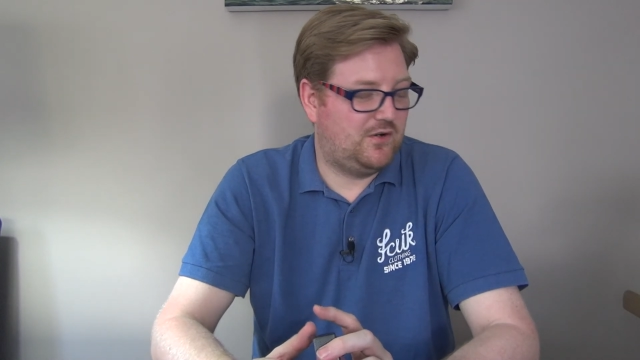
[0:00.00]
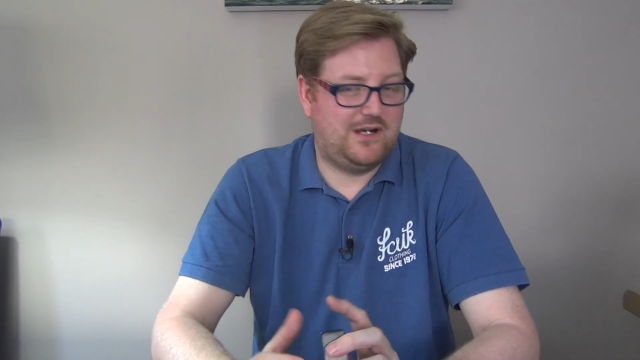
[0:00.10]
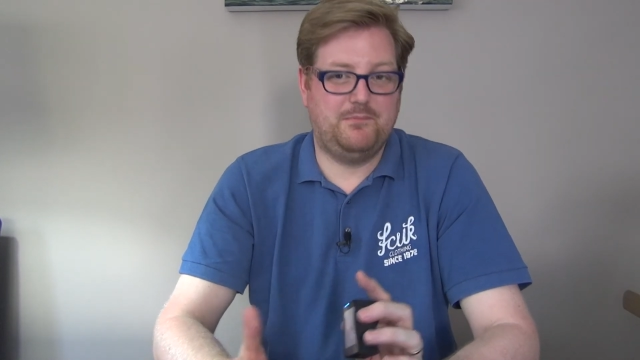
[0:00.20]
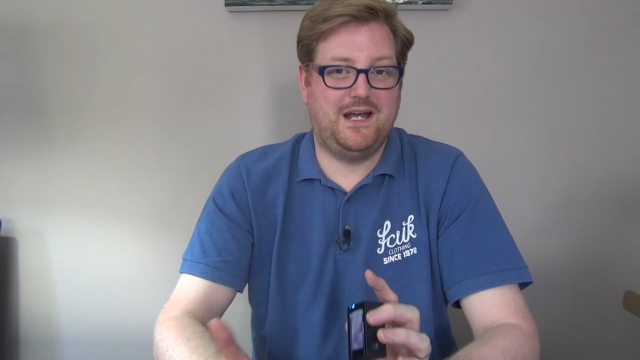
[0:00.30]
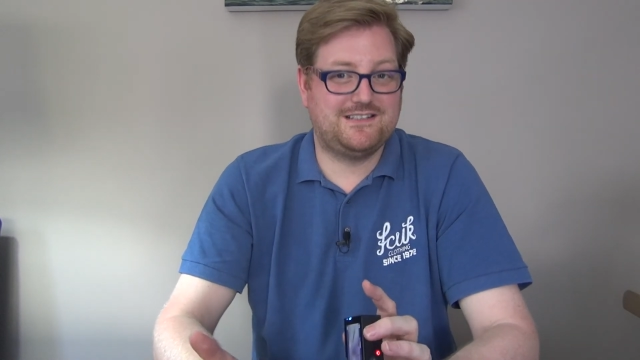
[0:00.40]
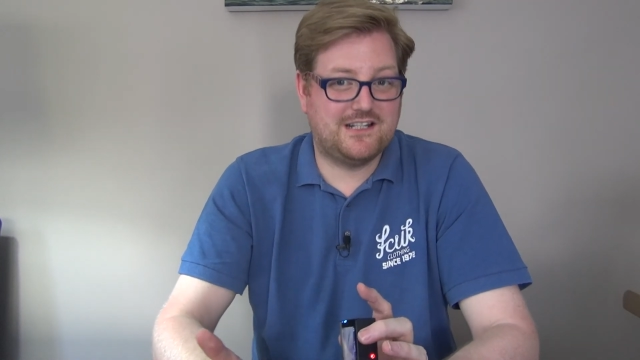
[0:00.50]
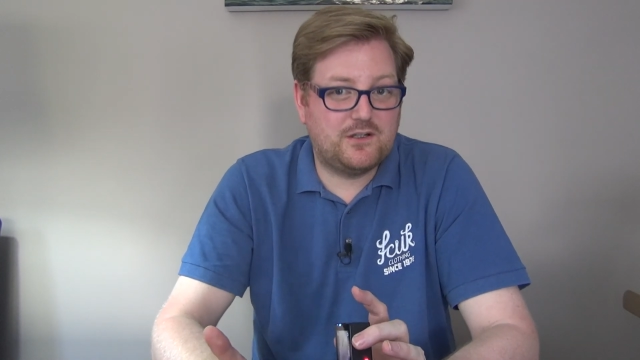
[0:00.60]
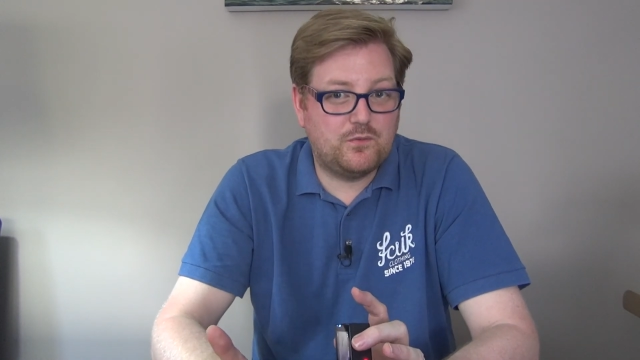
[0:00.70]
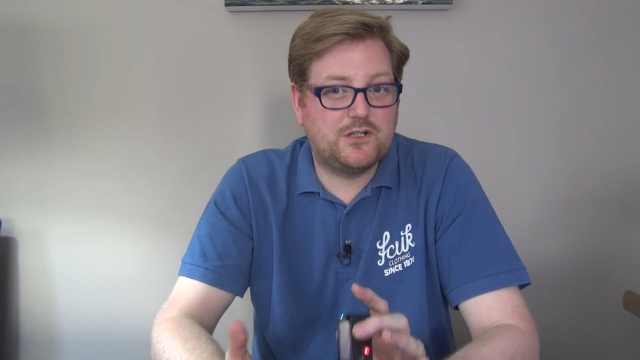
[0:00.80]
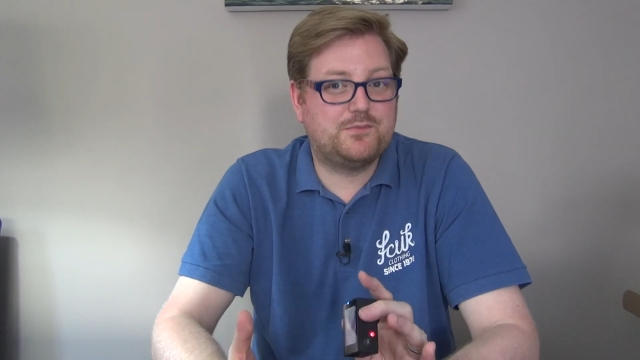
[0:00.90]
how my
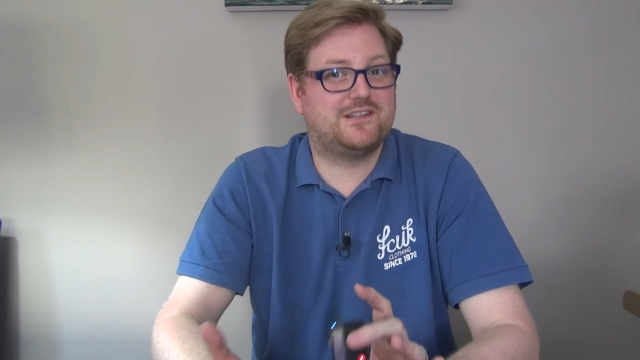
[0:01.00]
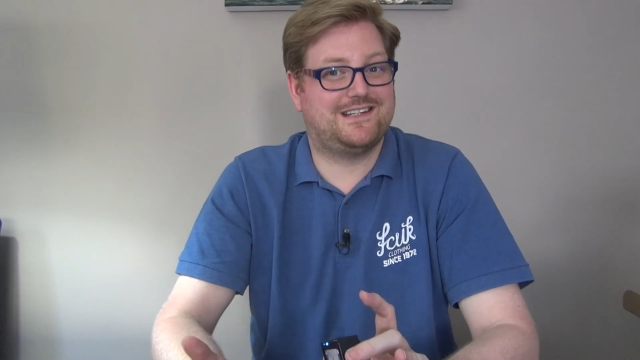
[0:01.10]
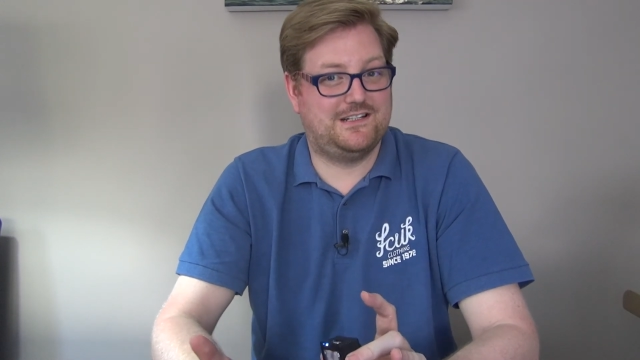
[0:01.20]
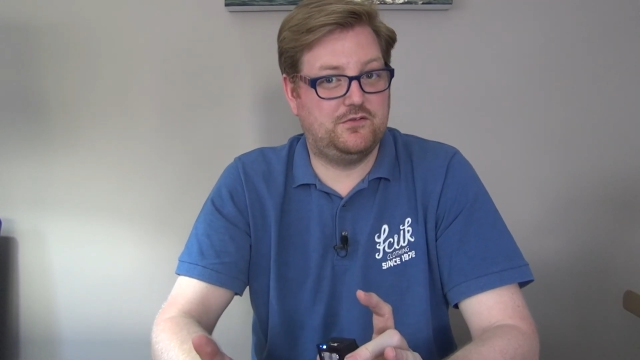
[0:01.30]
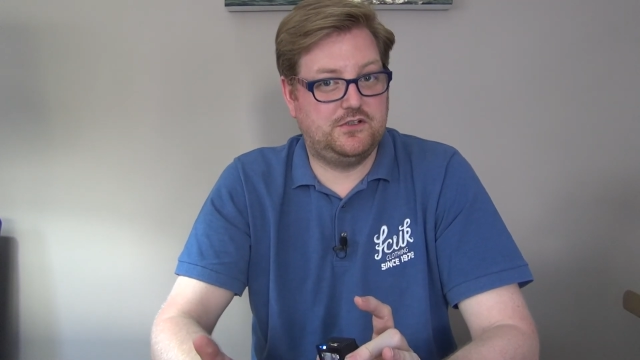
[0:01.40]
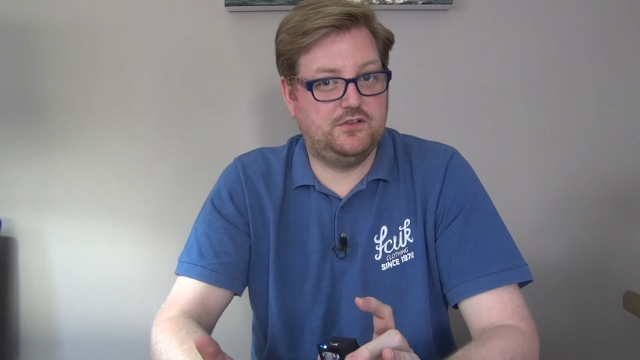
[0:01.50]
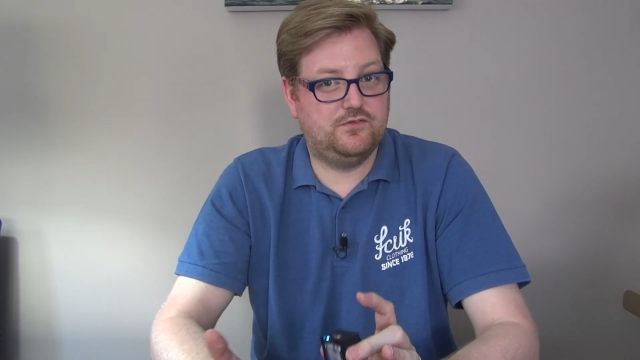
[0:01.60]
channel works, because I don't use